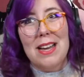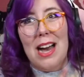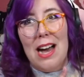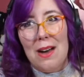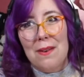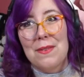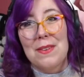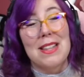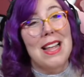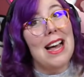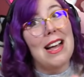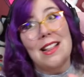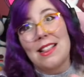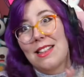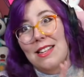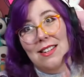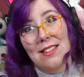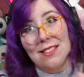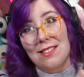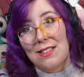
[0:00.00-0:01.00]
off of that
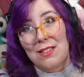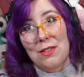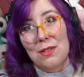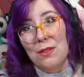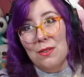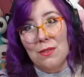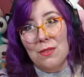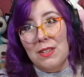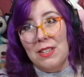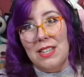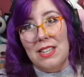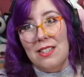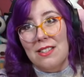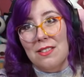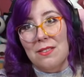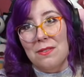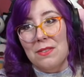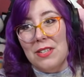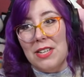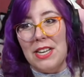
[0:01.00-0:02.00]
little goofiness
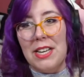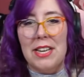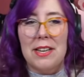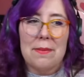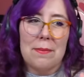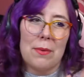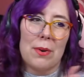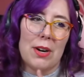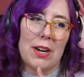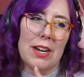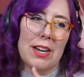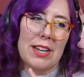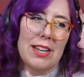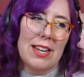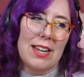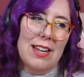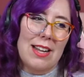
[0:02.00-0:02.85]
of teamwork,